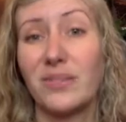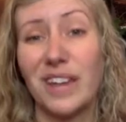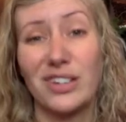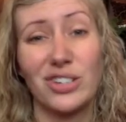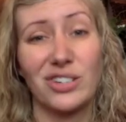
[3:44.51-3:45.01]
to
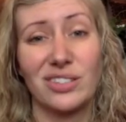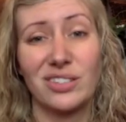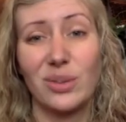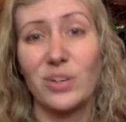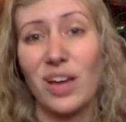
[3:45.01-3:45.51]
actually just
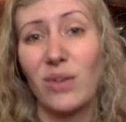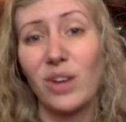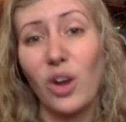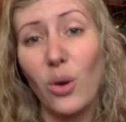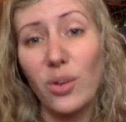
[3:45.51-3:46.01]
slow down
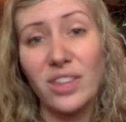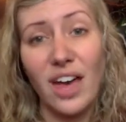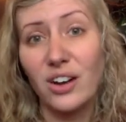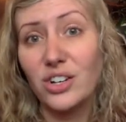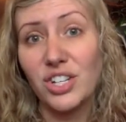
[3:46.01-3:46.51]
and go with the
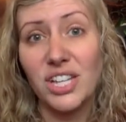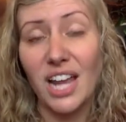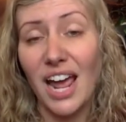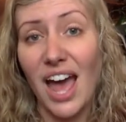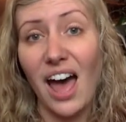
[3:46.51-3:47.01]
energy that
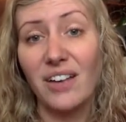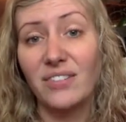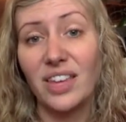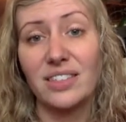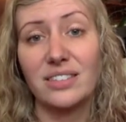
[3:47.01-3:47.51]
I
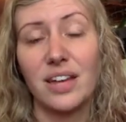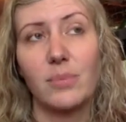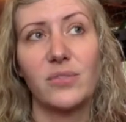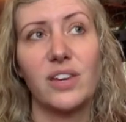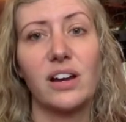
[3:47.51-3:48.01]
have at this
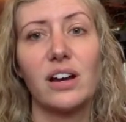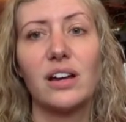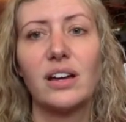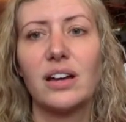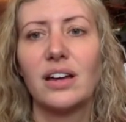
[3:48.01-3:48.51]
time of year,